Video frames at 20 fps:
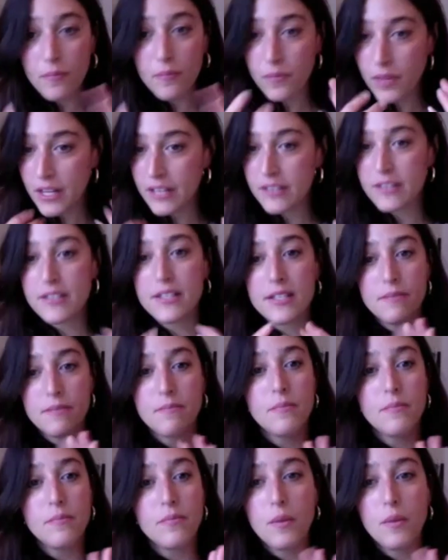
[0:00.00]
that's
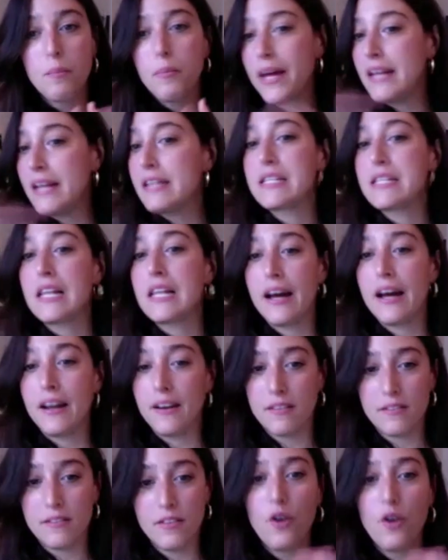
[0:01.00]
the baseline
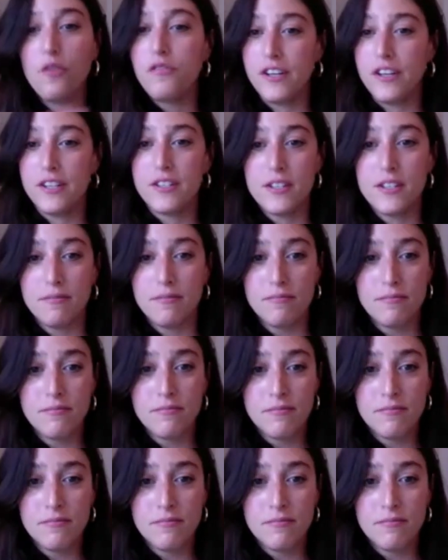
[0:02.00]
of it.